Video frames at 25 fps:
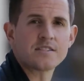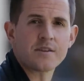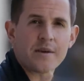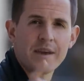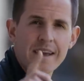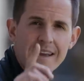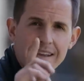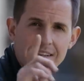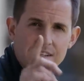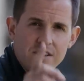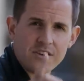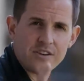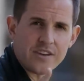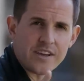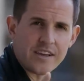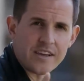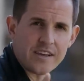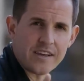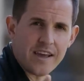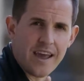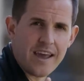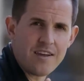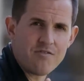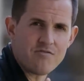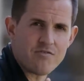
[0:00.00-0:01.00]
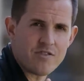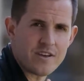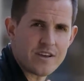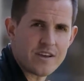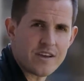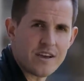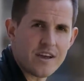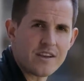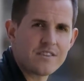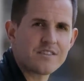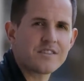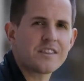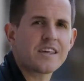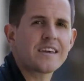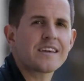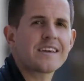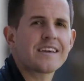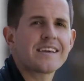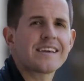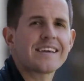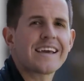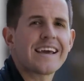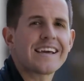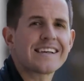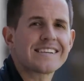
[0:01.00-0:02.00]
So he's looking at Henry and
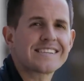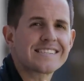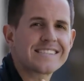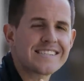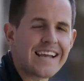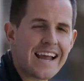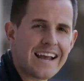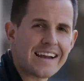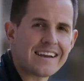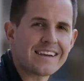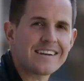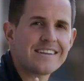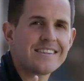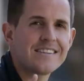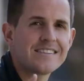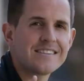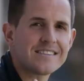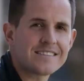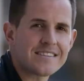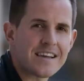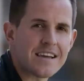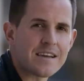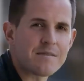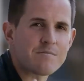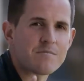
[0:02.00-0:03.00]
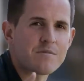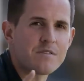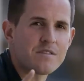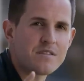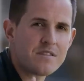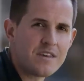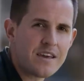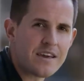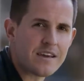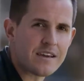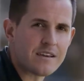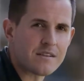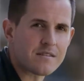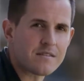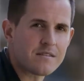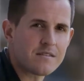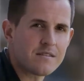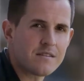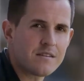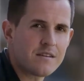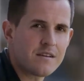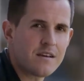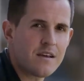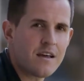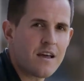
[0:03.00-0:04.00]
thinking exactly the same thing.
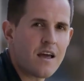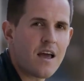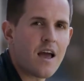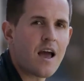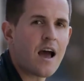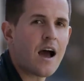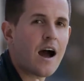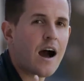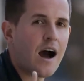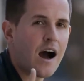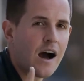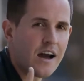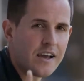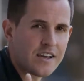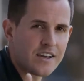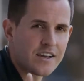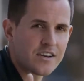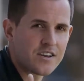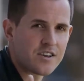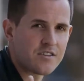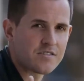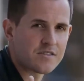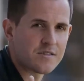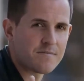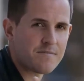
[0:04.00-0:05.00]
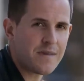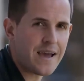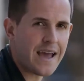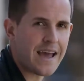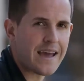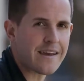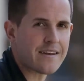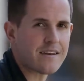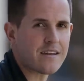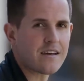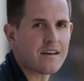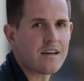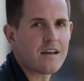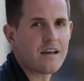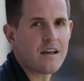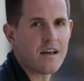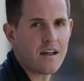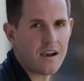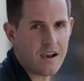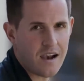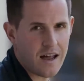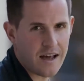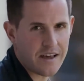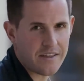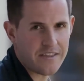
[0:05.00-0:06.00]
I could use a man
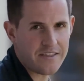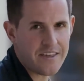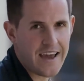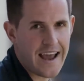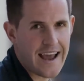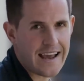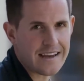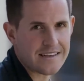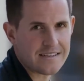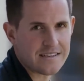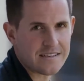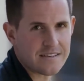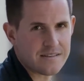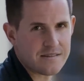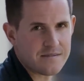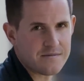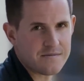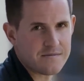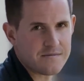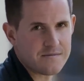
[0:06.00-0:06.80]
like that.